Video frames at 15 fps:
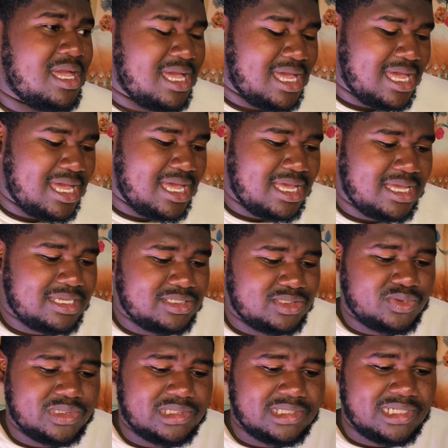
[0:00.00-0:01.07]
as
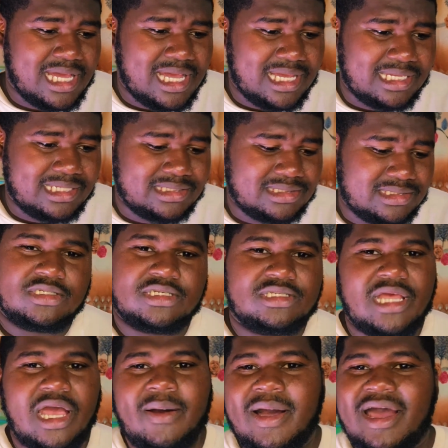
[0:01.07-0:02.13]
well as just
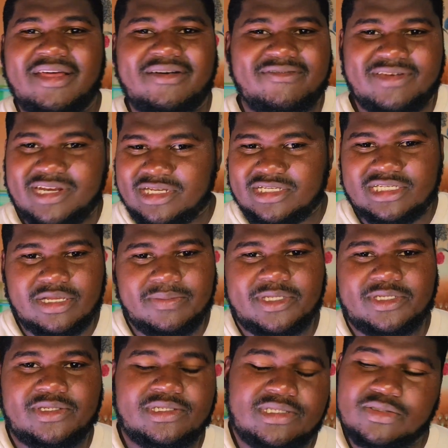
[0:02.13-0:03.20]
other financial
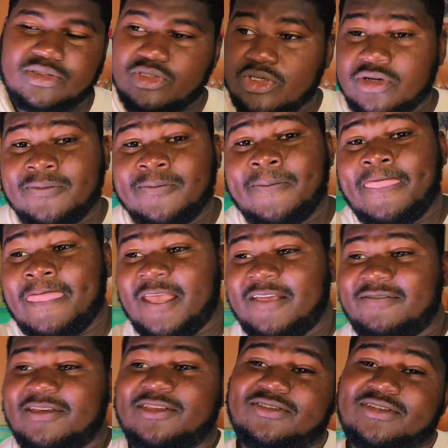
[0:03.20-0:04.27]
metrics. So if
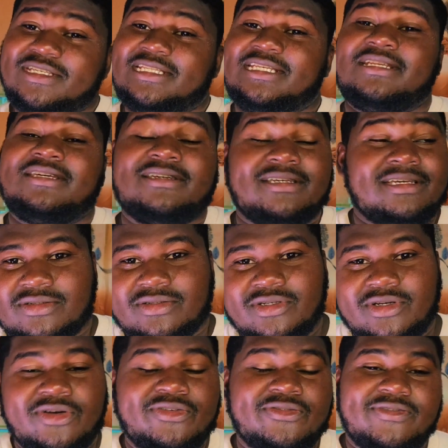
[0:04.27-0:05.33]
you're interested,
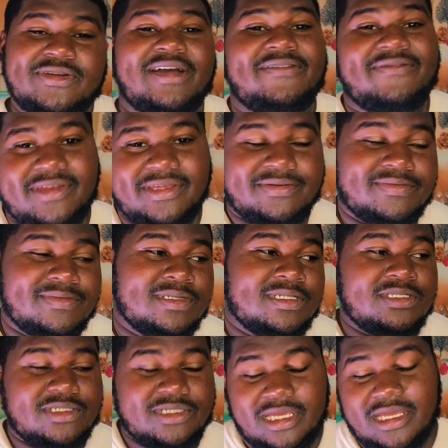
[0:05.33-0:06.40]
look out for that video.
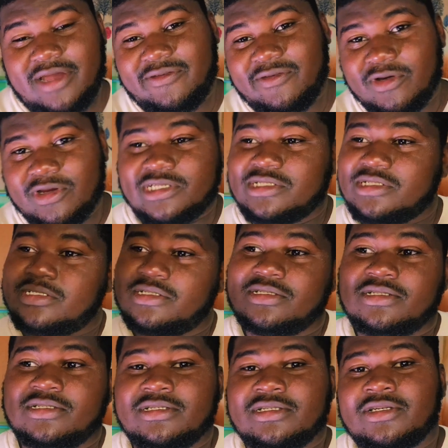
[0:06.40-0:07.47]
So yeah, of course,
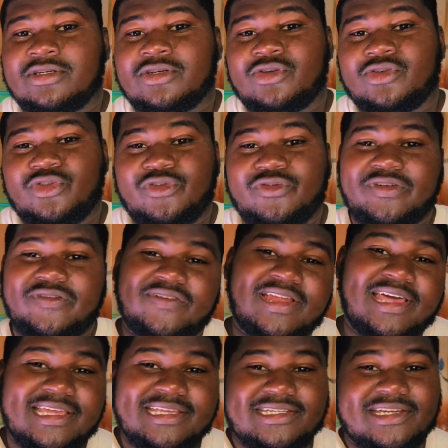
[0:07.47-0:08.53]
don't forget to
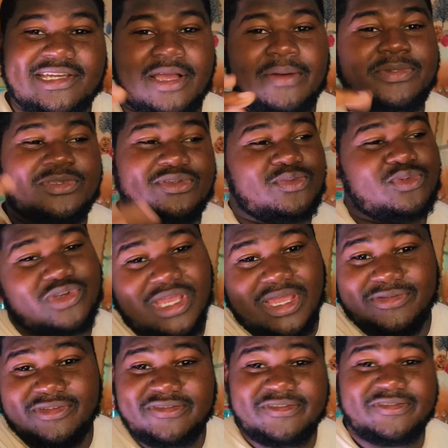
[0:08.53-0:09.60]
like, share, comment,
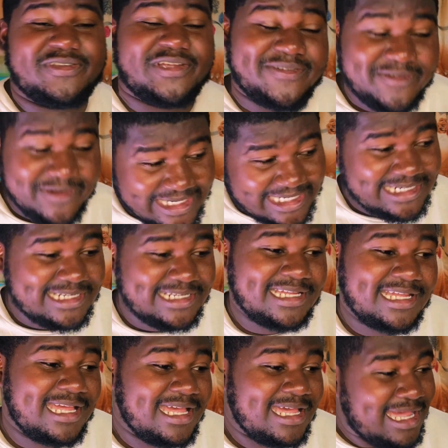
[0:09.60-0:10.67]
subscribe, tell a friend.
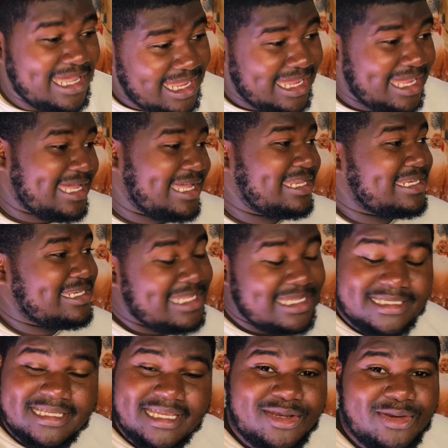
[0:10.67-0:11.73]
And
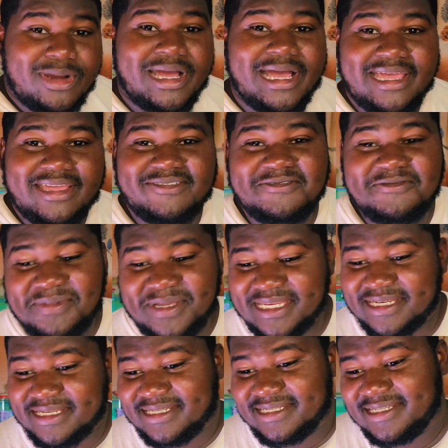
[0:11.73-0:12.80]
yes, I know I've
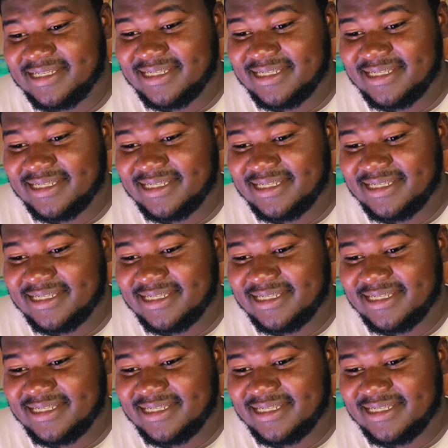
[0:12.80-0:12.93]
been